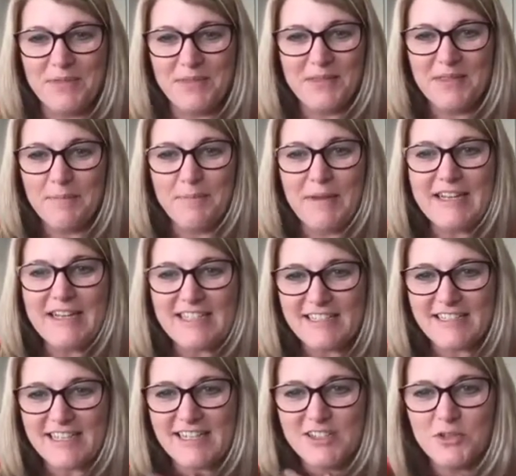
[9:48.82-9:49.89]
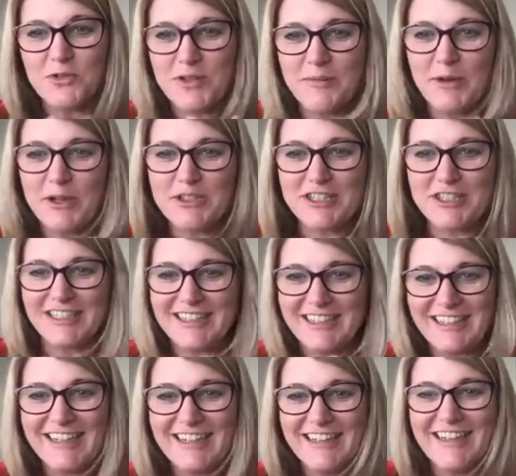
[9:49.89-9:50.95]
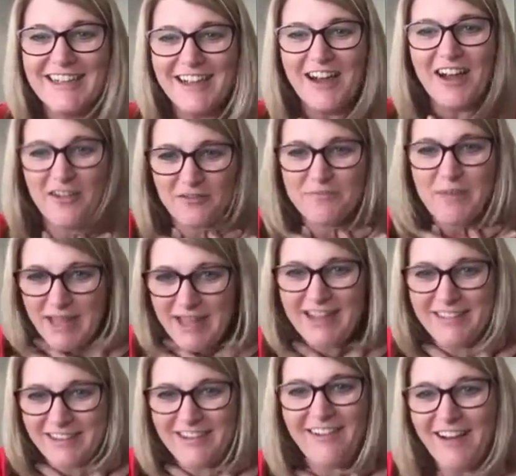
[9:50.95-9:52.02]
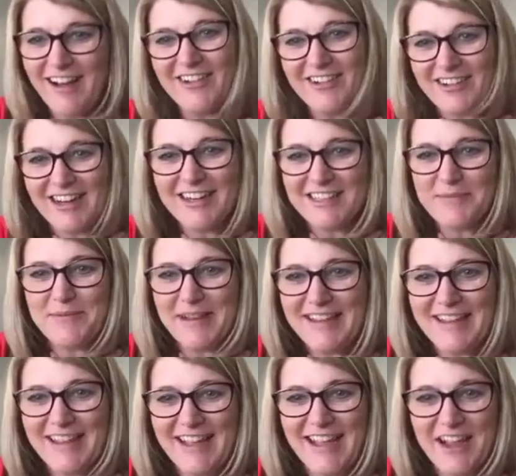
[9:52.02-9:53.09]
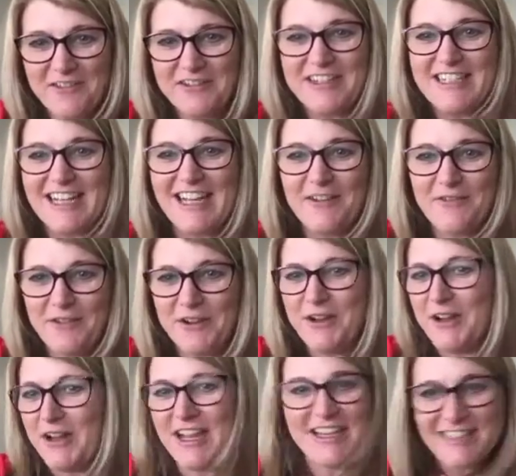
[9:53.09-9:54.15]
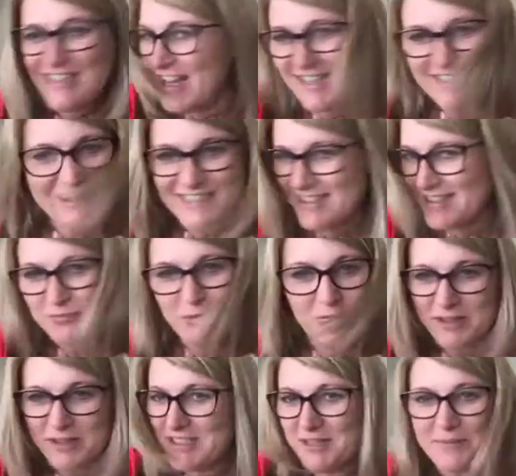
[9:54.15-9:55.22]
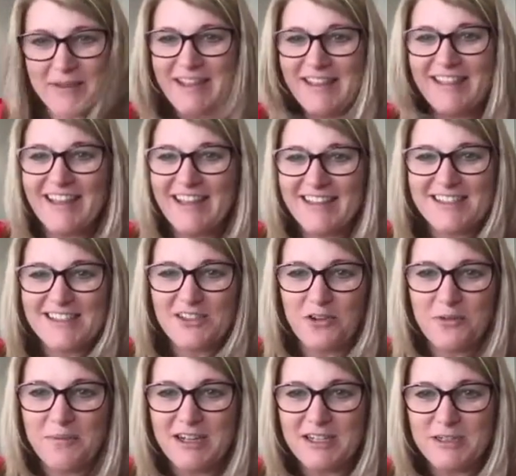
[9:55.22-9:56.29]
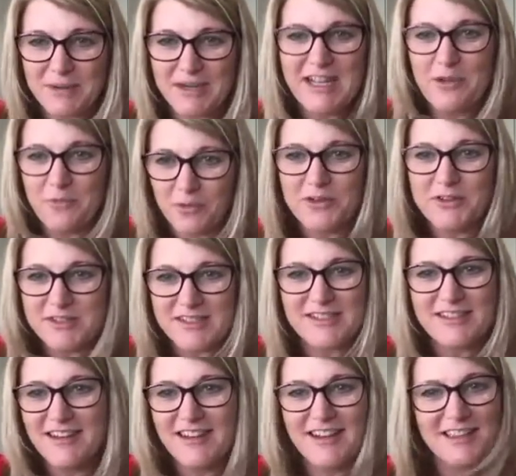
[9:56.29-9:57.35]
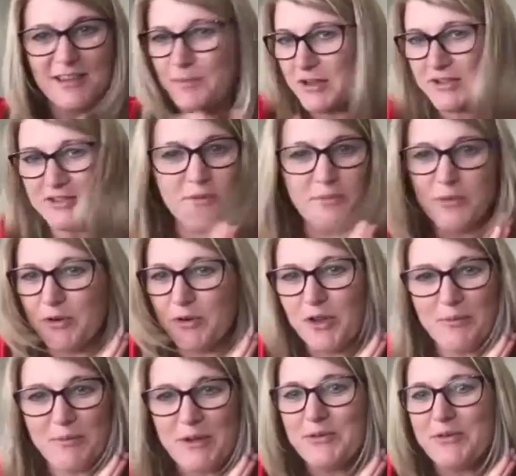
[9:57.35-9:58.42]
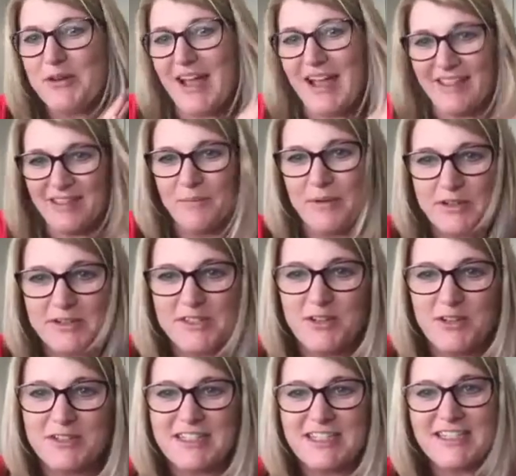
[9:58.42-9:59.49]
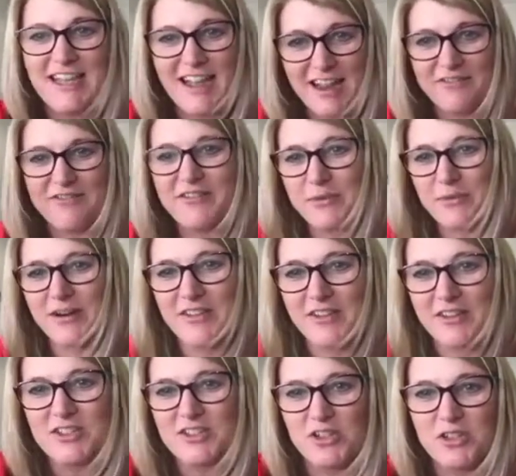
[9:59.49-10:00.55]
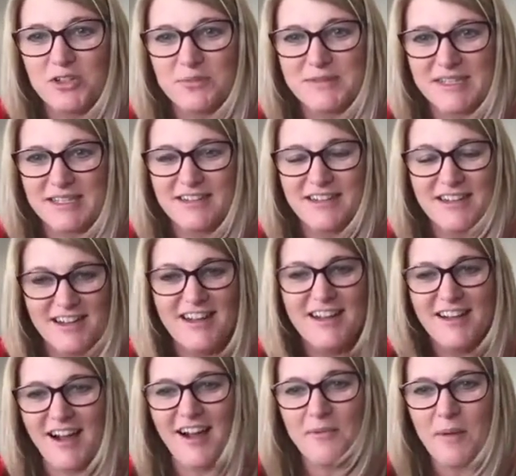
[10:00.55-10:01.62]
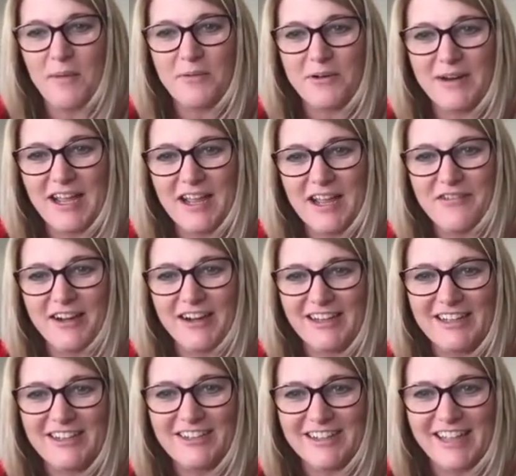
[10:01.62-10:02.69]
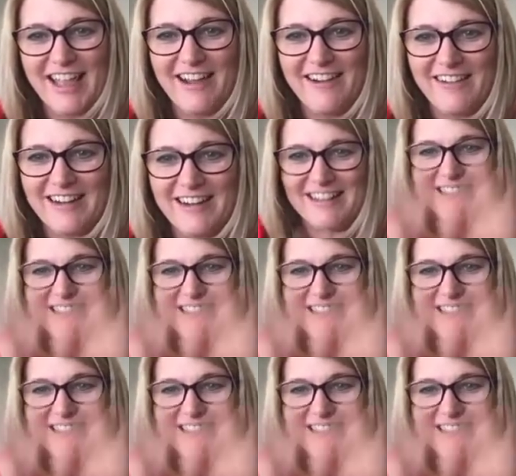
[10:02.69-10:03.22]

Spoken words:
the beatings he took emotionally of being the guy who needed to be there every day for her. He just wanted to be there so much, but he was the person who brought her milk and the person who did every one of those jobs. And I remember when he finally got care and he